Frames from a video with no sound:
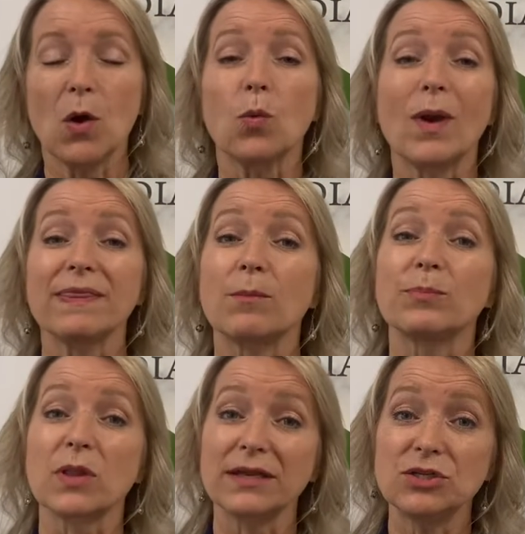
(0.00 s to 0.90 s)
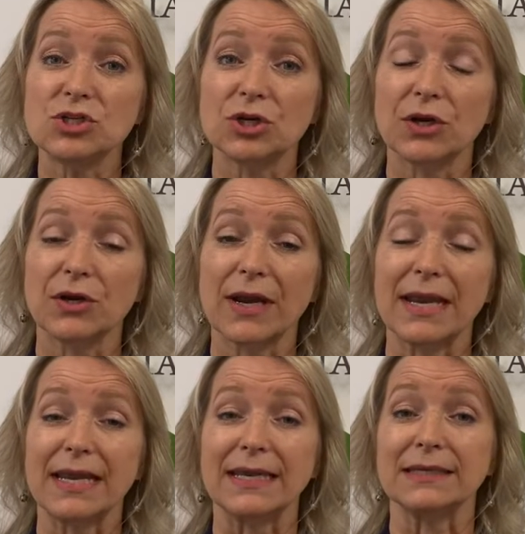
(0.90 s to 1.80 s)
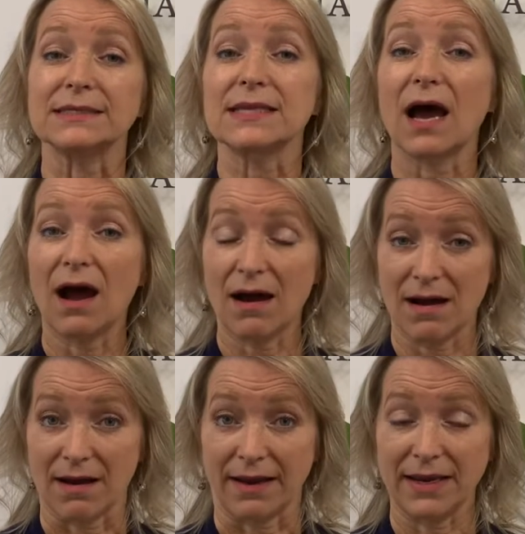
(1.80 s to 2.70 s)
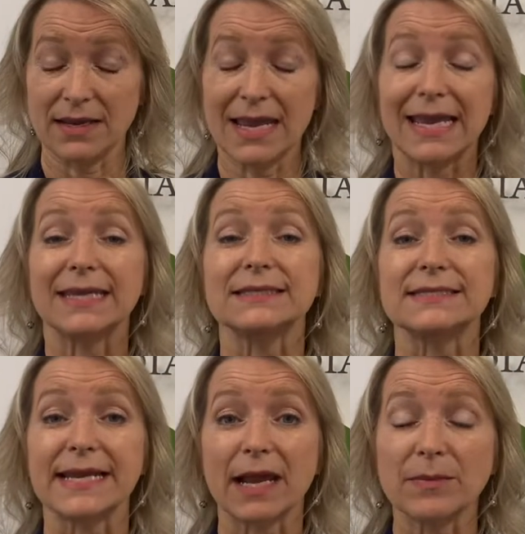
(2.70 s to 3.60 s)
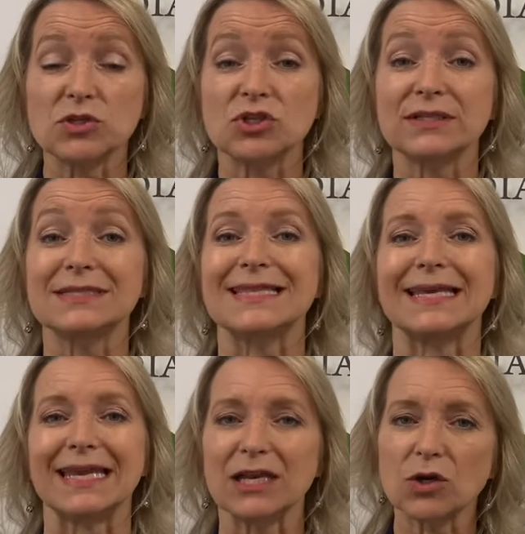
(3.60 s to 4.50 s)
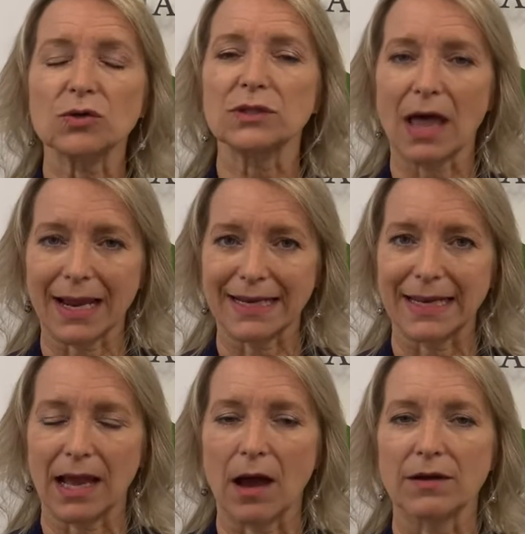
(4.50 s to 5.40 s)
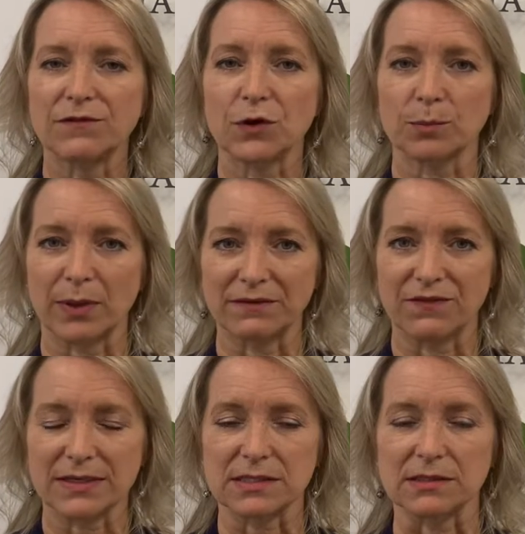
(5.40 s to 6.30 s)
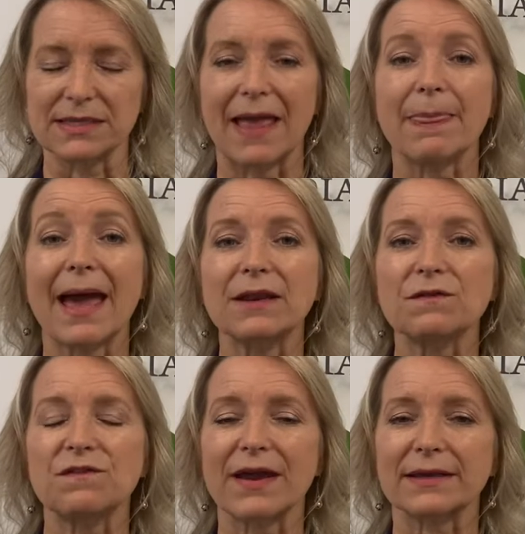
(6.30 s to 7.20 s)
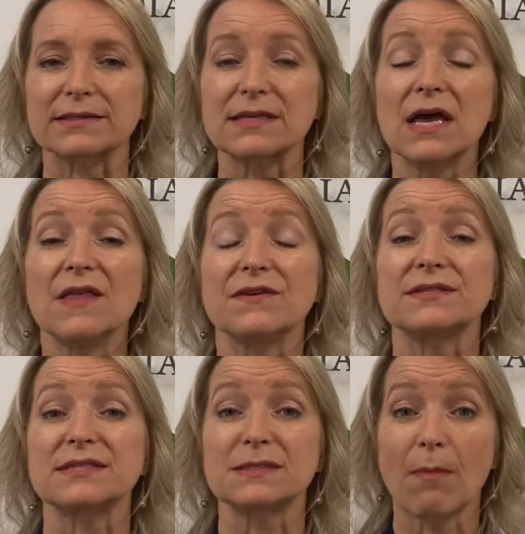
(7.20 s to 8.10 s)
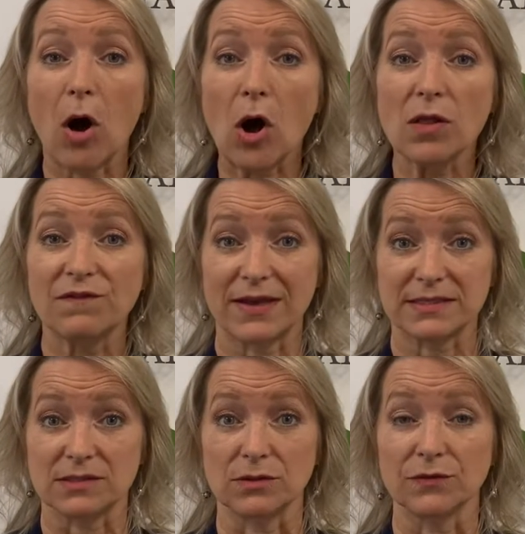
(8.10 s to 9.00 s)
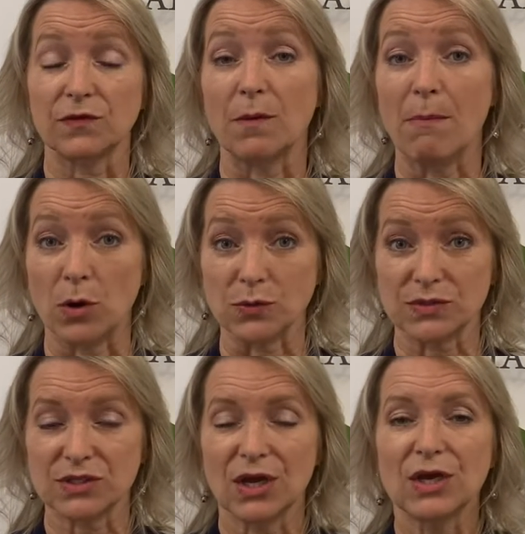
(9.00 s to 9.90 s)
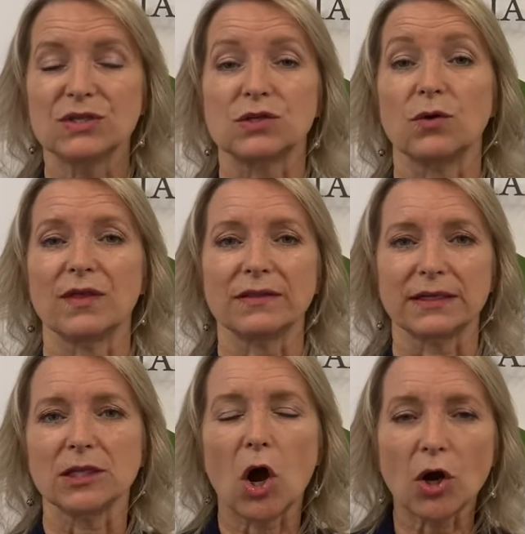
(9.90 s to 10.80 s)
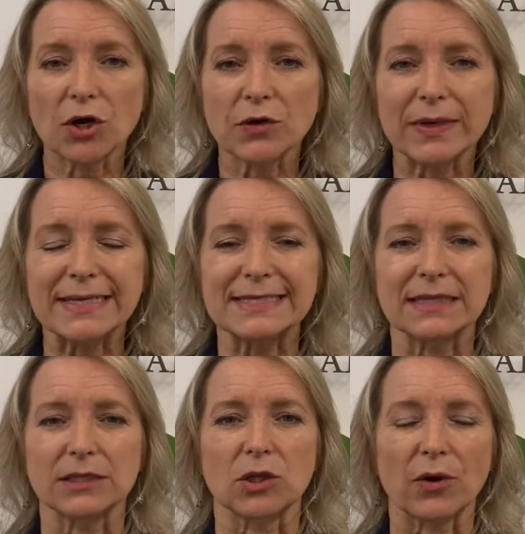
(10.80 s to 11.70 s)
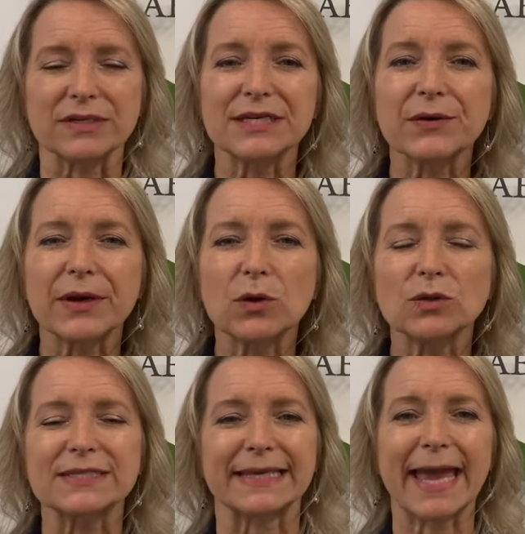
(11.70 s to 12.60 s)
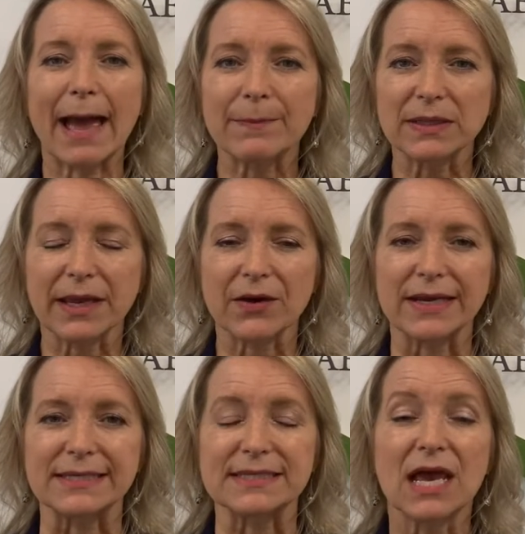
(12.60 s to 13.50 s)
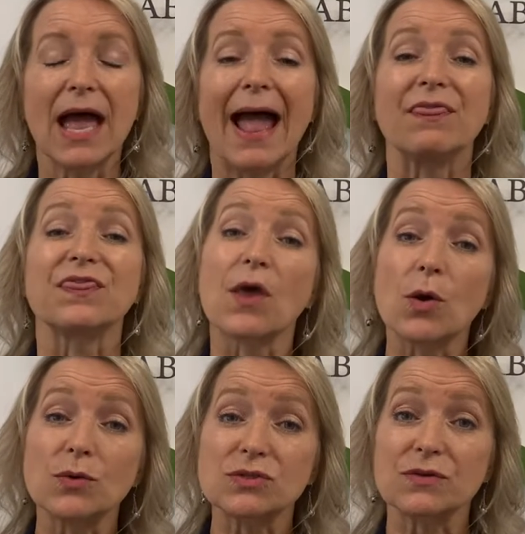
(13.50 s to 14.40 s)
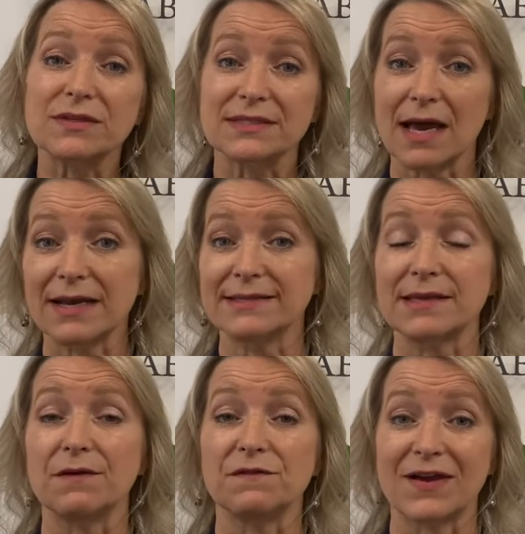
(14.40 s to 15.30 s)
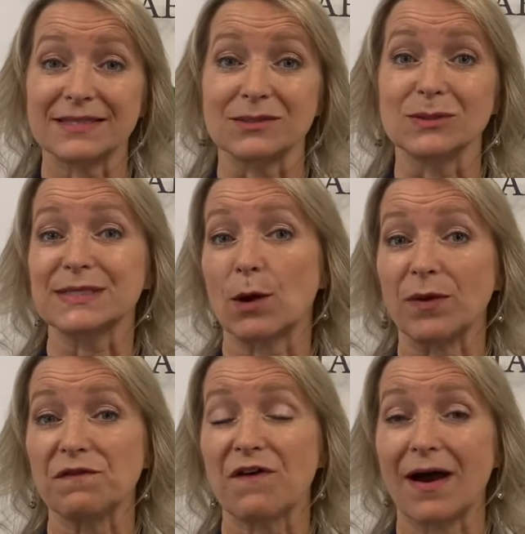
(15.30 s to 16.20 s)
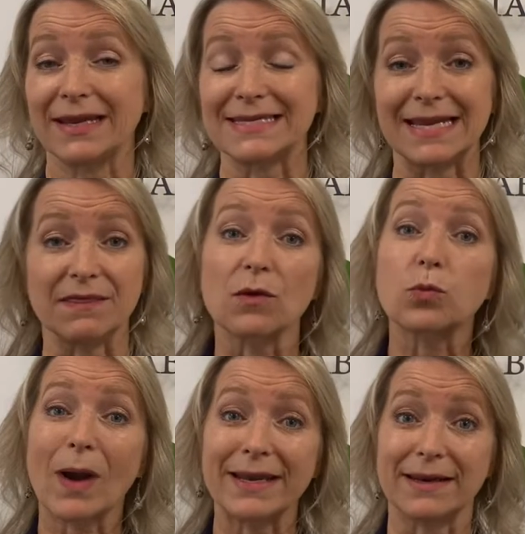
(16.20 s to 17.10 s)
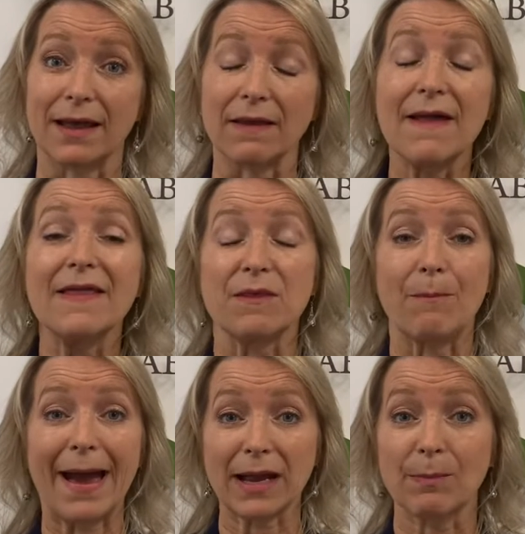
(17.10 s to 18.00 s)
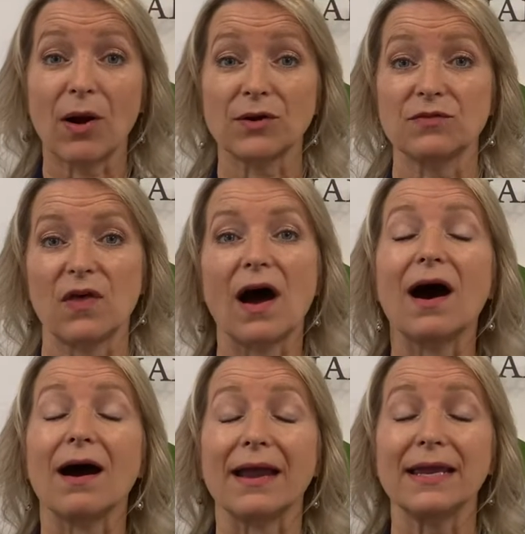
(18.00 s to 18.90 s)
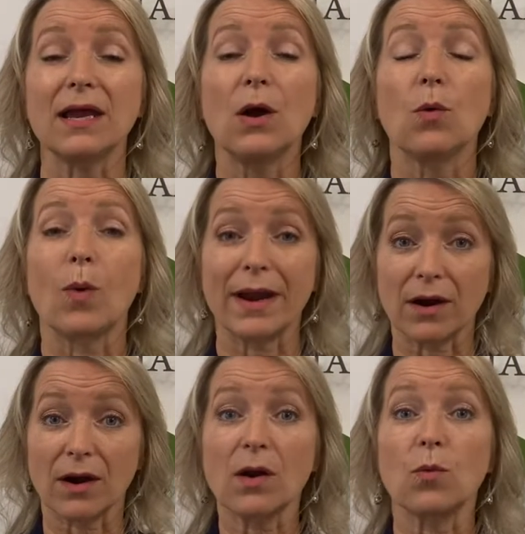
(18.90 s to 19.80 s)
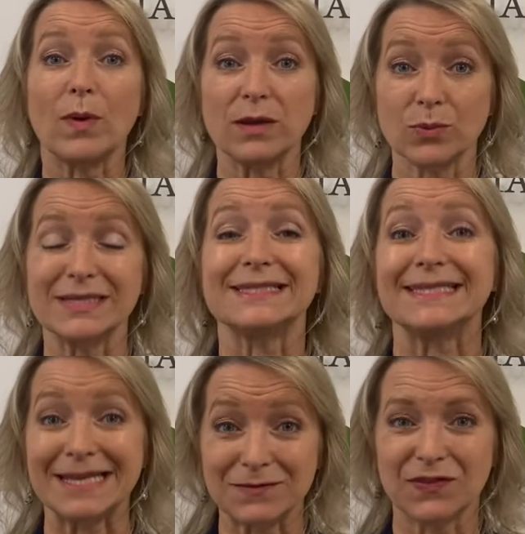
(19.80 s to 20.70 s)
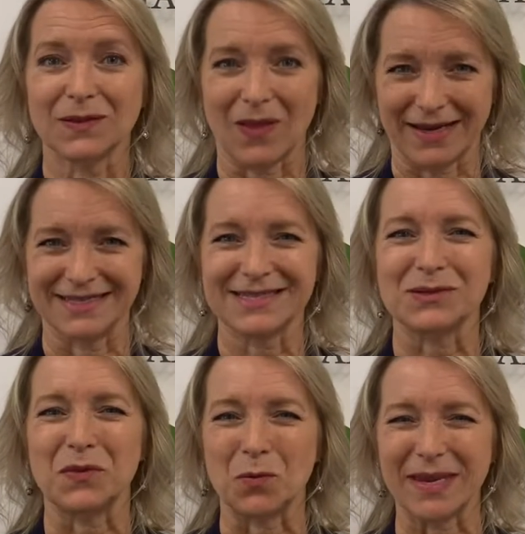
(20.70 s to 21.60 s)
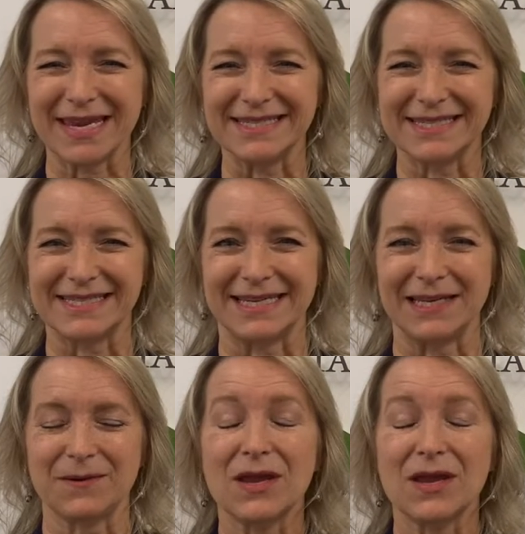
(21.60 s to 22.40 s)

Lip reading: When the blood sugar is high, it damages the inner lining of your blood vessels, and that affects the small vessels the most. So the little arteries, the little arterioles, the capillaries, and those are the size of vessels that we find in the retina, the back part of the eye, where we receive the light so that we can see.